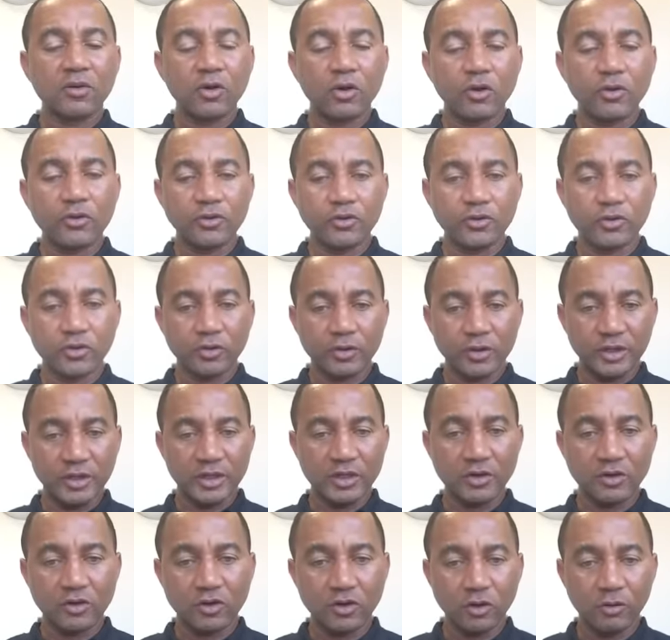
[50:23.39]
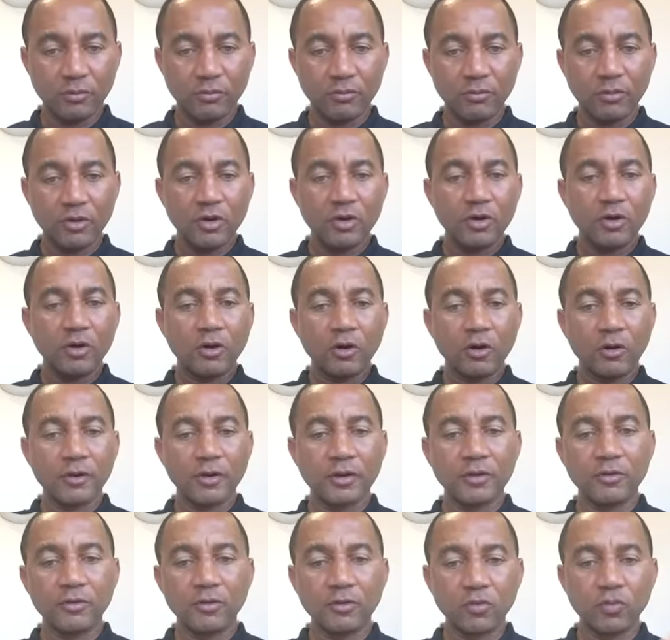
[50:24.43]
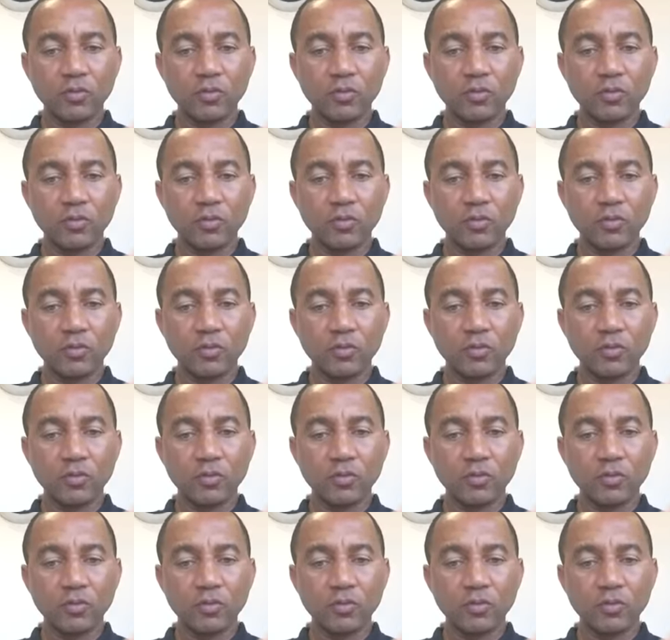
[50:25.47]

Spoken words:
on your income on